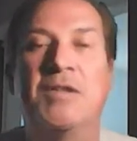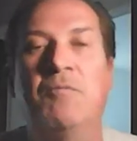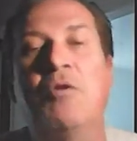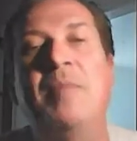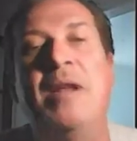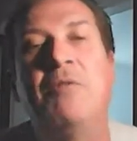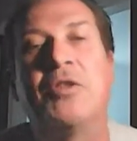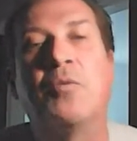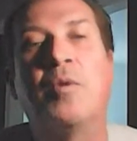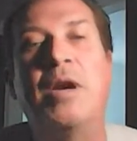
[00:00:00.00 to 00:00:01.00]
So we were meeting
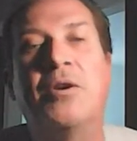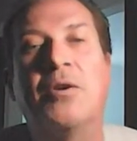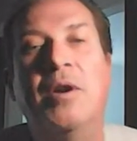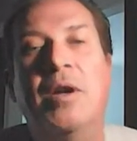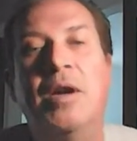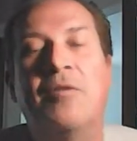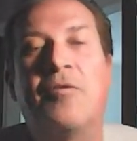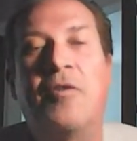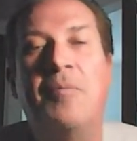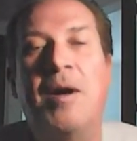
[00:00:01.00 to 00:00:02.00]
with the reader
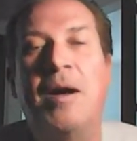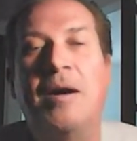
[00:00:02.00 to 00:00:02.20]
from